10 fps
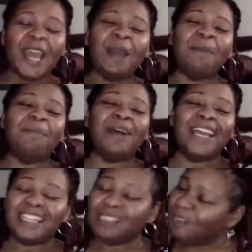
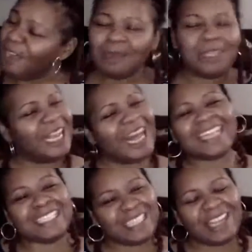But you got
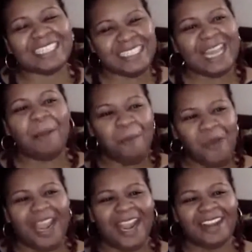to start
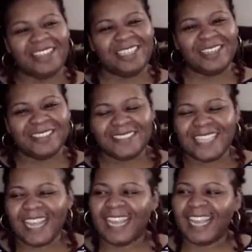somewhere. You know what I'm
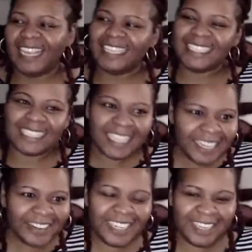saying? It is
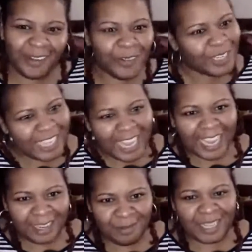literally the only
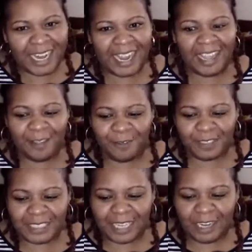item that I have for
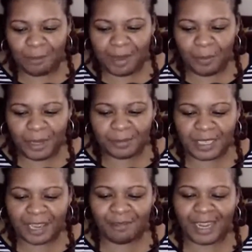sale on my
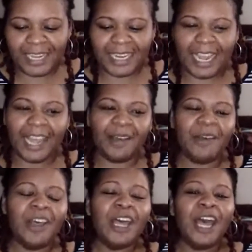website right
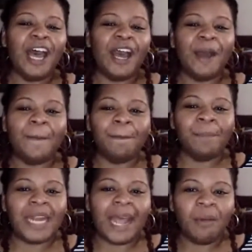now.
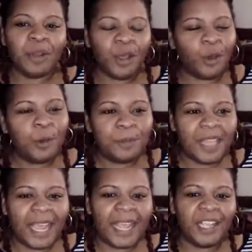But I would hope
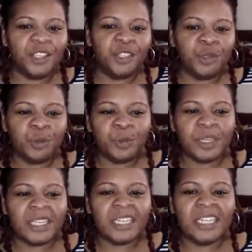that you
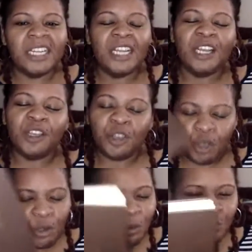would
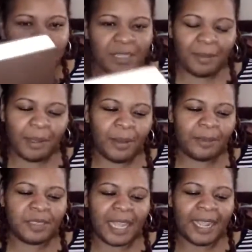go to my
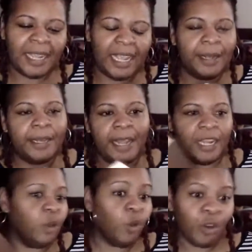website
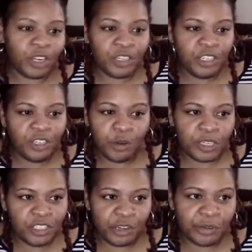and order
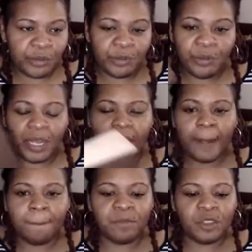your journal,
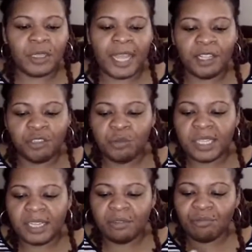so that you
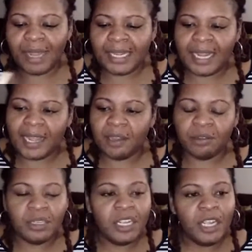can write
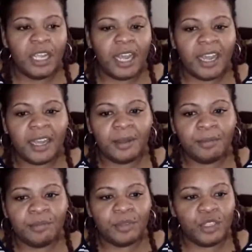down
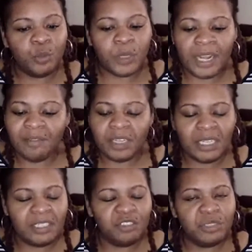whatever it
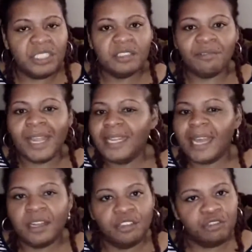is you need to write
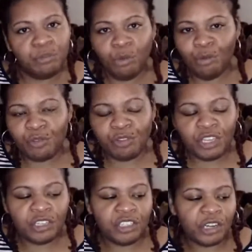down as you move through
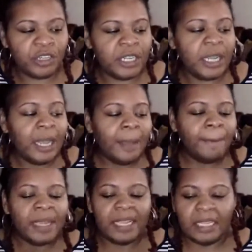your journey.
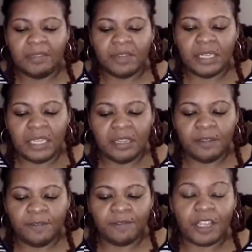But even
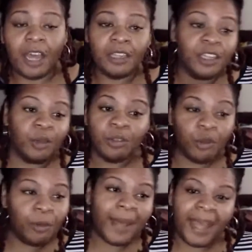if y'all don't
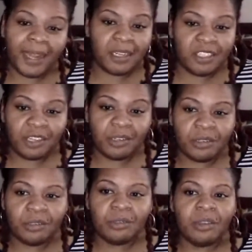go buy the
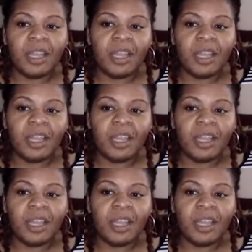journal,